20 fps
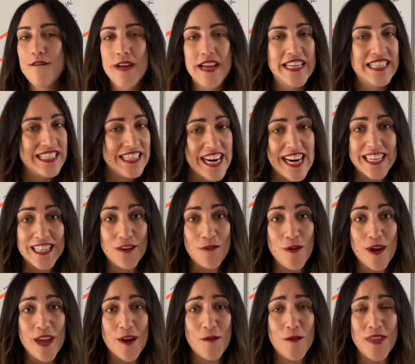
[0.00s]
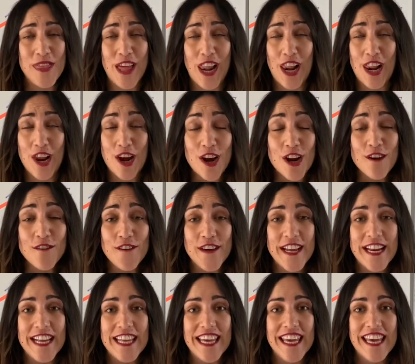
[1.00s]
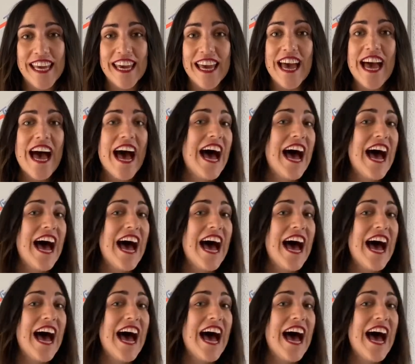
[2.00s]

start the week with a lot of energy